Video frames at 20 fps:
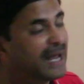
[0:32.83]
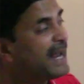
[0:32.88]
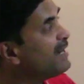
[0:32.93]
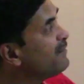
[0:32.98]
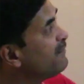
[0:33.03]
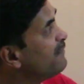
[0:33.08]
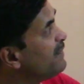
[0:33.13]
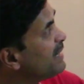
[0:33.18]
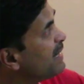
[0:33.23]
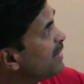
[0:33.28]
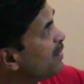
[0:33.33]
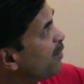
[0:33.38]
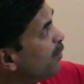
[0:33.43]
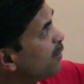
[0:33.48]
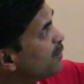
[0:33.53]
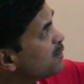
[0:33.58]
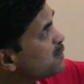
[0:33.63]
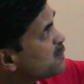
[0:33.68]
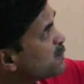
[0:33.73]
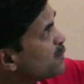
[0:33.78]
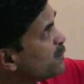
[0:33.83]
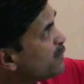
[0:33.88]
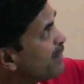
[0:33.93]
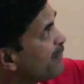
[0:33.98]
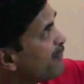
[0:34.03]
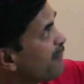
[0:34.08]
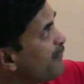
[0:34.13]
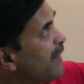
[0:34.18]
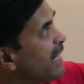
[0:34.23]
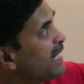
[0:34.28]
And we can also
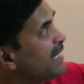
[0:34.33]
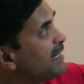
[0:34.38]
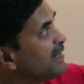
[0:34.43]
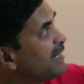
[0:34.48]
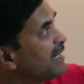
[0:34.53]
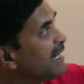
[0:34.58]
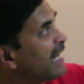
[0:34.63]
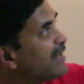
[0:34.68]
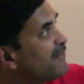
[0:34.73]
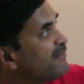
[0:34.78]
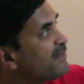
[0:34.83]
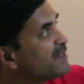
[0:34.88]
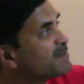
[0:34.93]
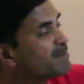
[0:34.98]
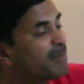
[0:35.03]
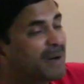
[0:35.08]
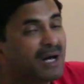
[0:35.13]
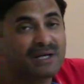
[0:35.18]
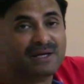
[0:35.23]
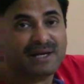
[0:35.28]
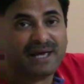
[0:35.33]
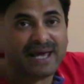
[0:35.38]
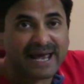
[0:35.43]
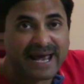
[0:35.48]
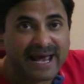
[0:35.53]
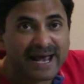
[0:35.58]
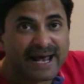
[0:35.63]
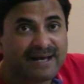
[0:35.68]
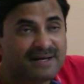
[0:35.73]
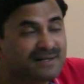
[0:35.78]
define the lifespan
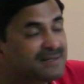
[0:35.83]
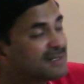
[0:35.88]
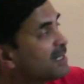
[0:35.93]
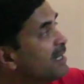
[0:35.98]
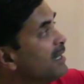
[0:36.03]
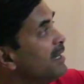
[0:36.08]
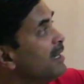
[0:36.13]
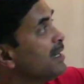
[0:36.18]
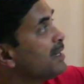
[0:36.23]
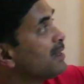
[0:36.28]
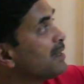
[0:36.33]
as